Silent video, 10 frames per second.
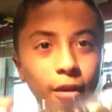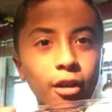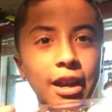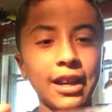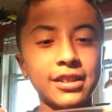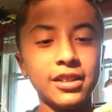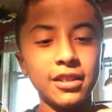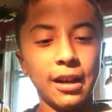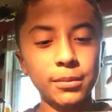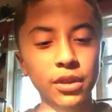Okay,
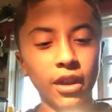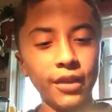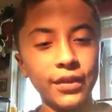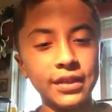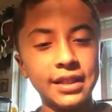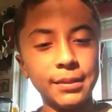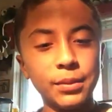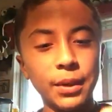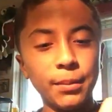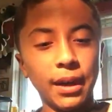I'm sorry if it seems
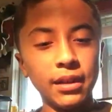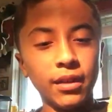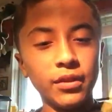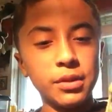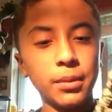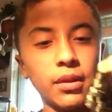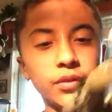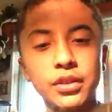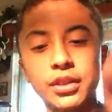weird, but I love the smell of